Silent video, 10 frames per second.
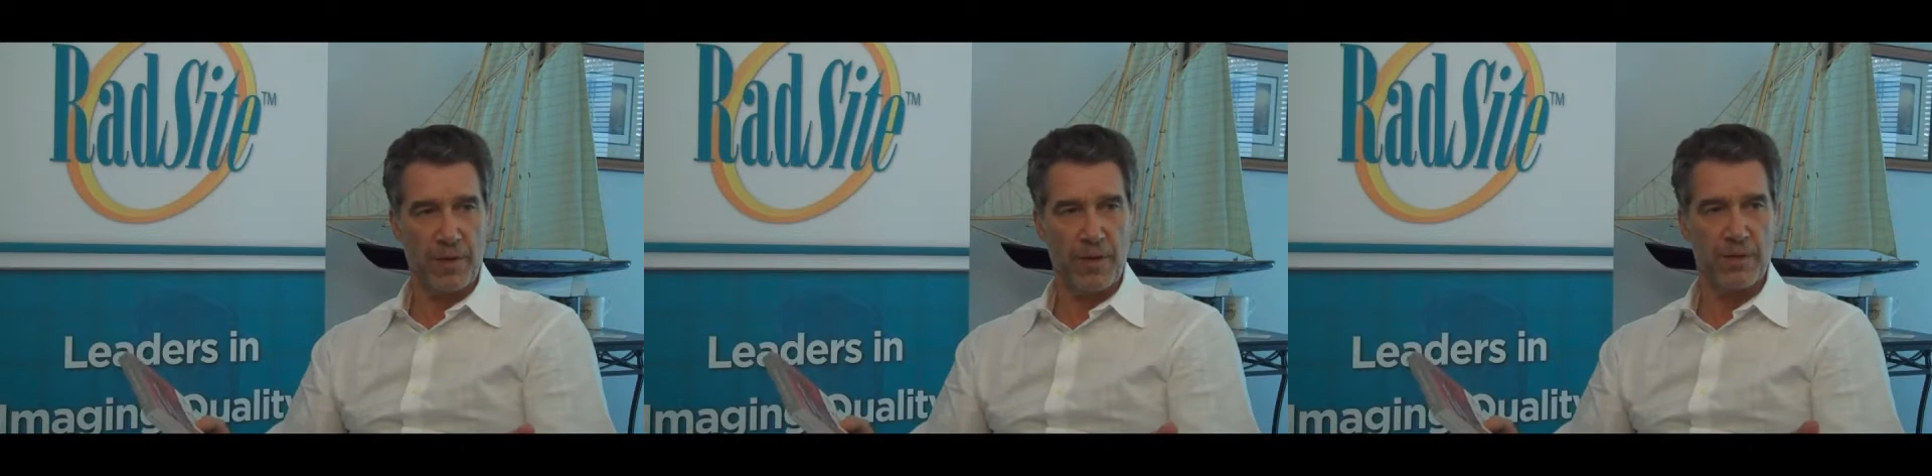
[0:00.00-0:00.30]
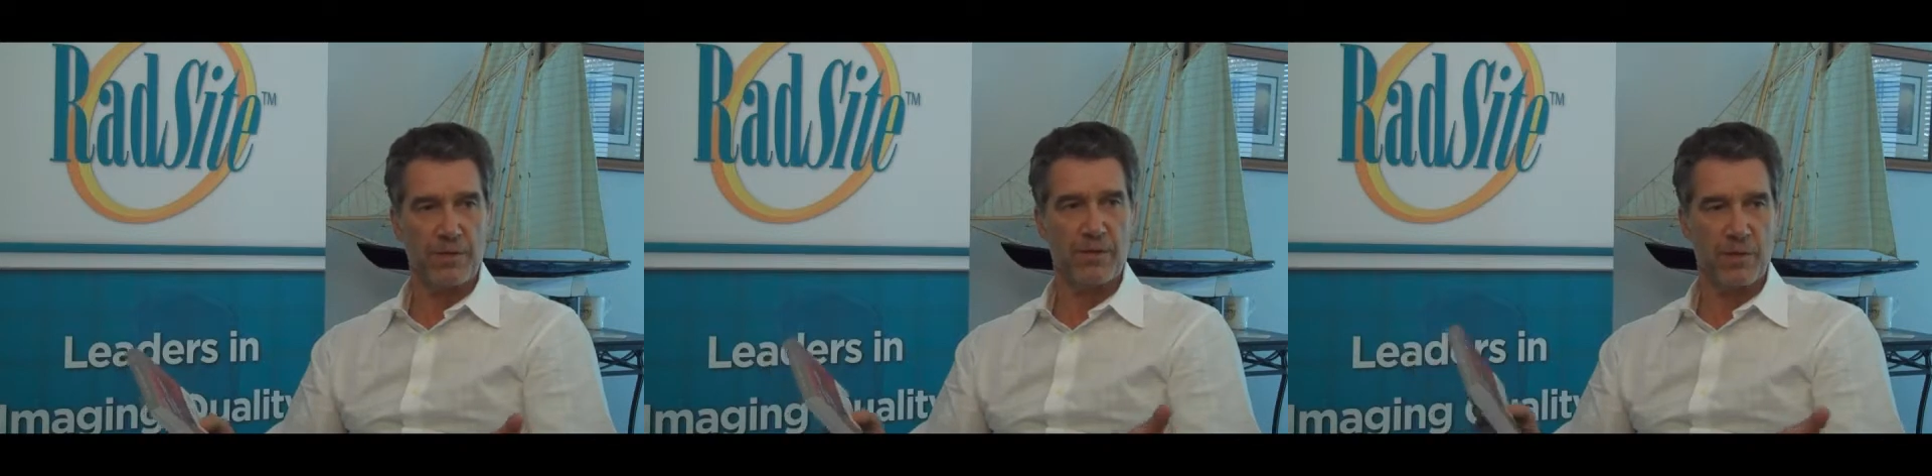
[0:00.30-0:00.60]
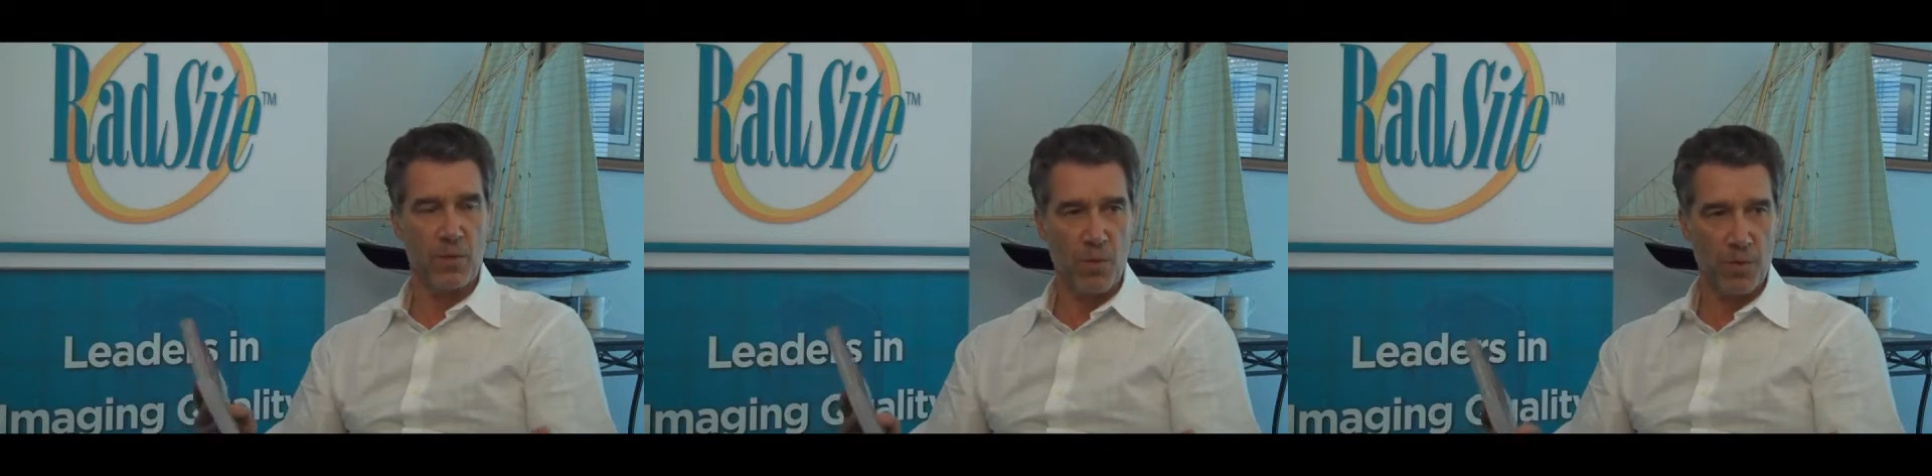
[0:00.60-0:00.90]
That is
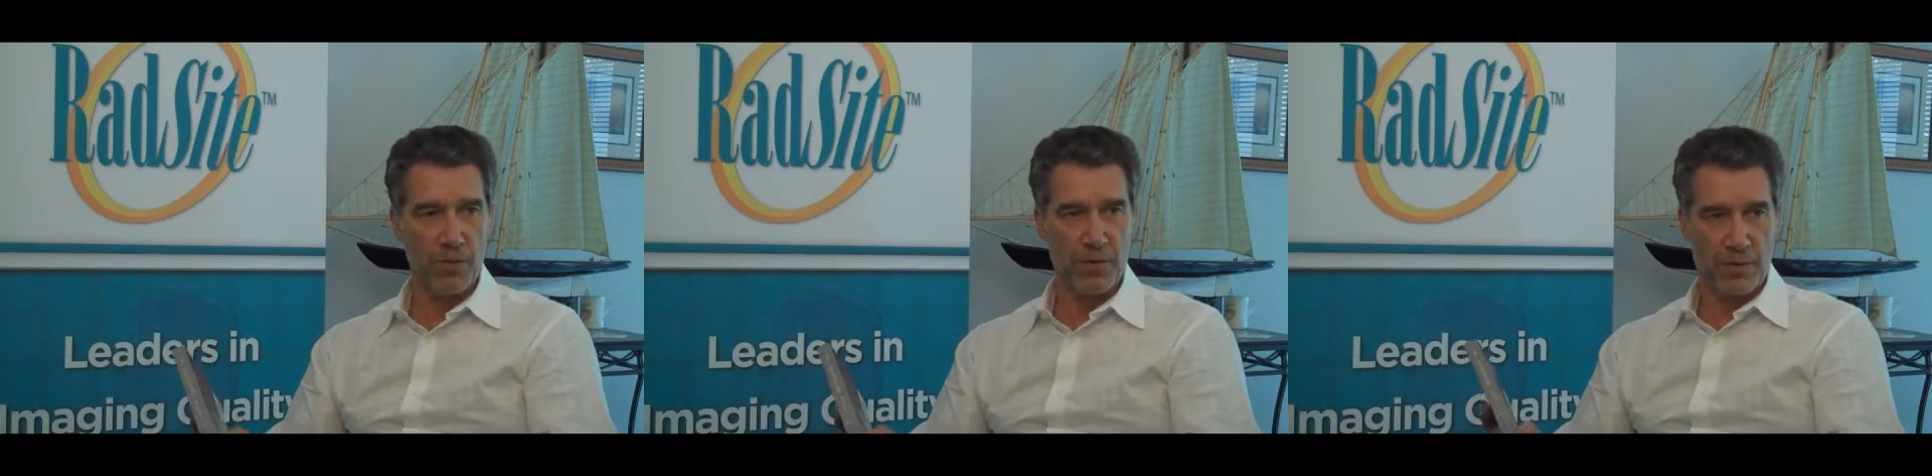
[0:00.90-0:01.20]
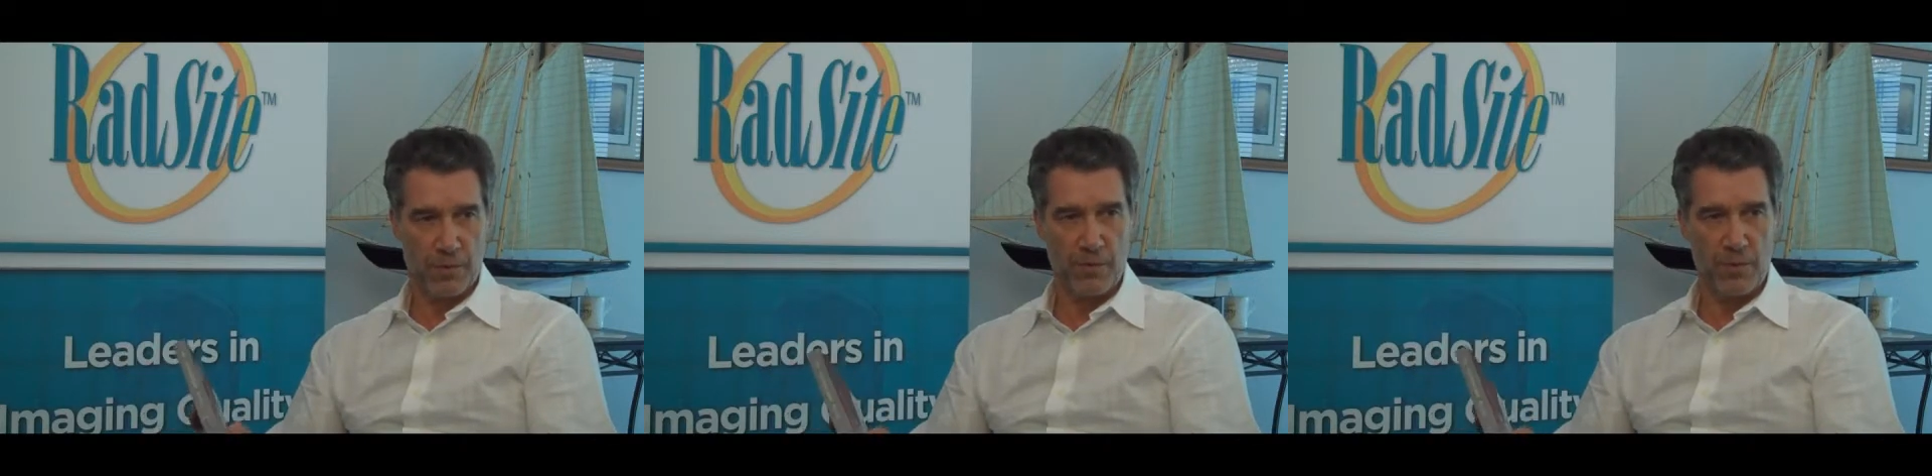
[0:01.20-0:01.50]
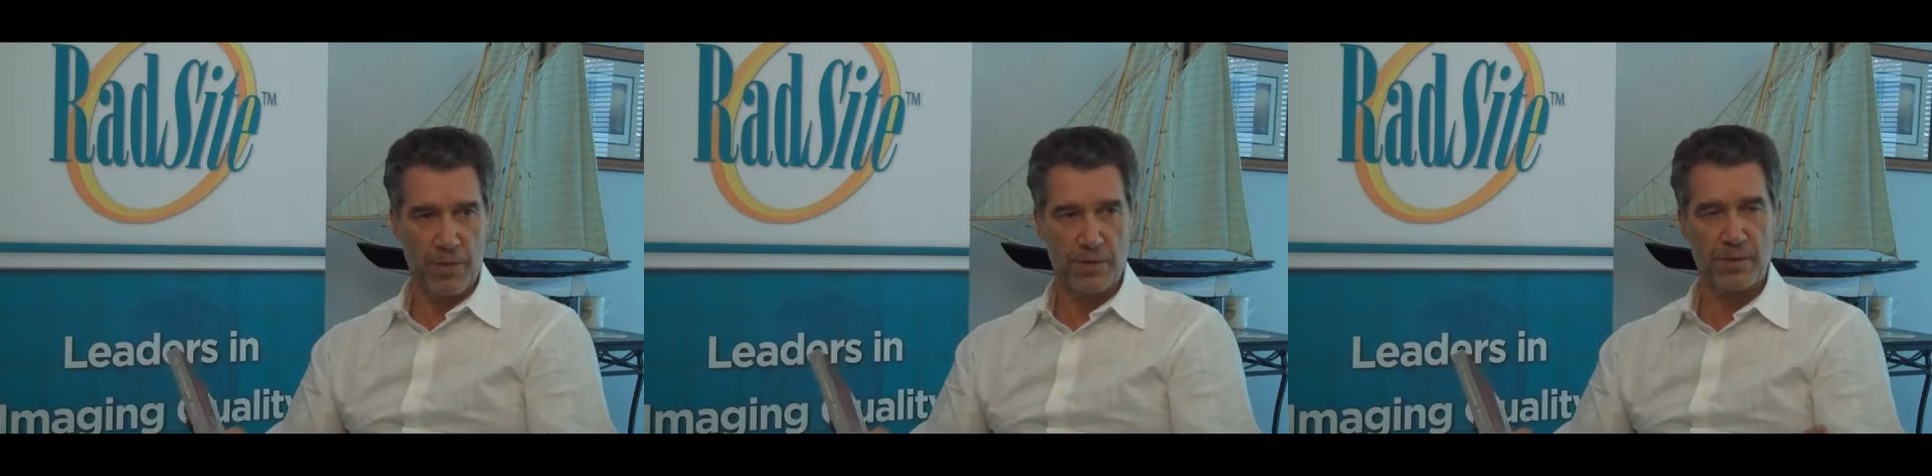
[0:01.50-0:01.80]
it worth the
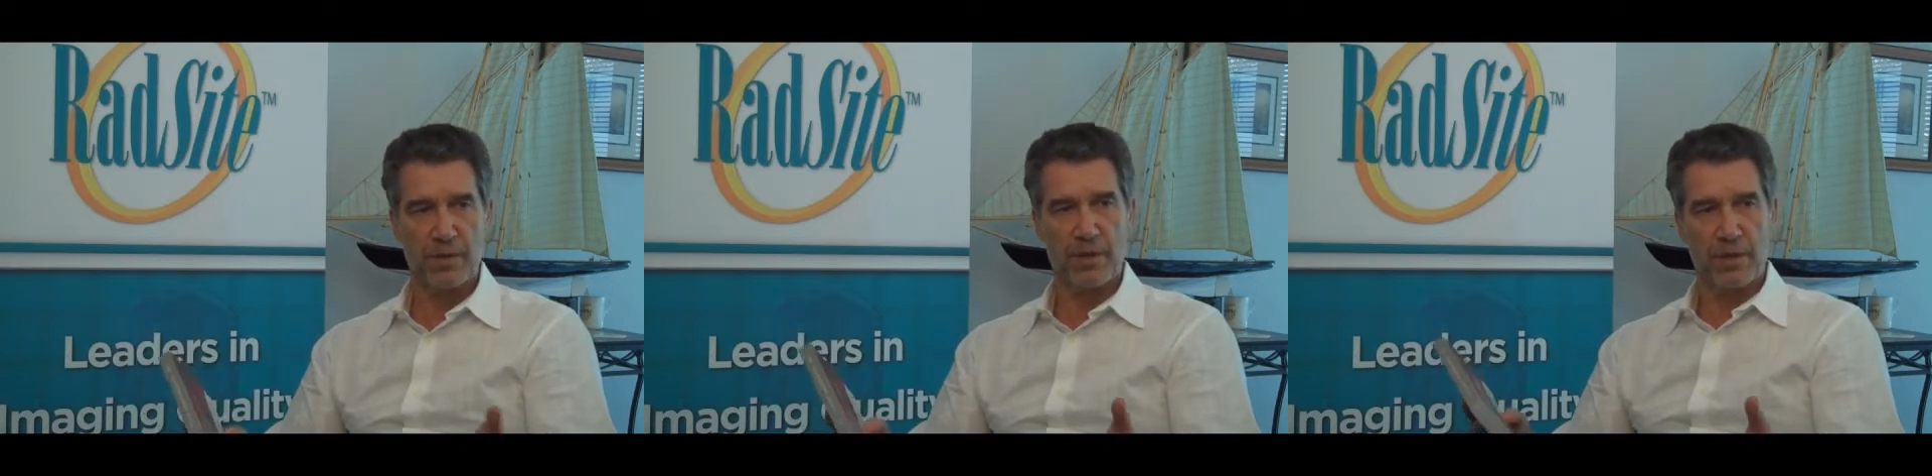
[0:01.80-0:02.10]
risk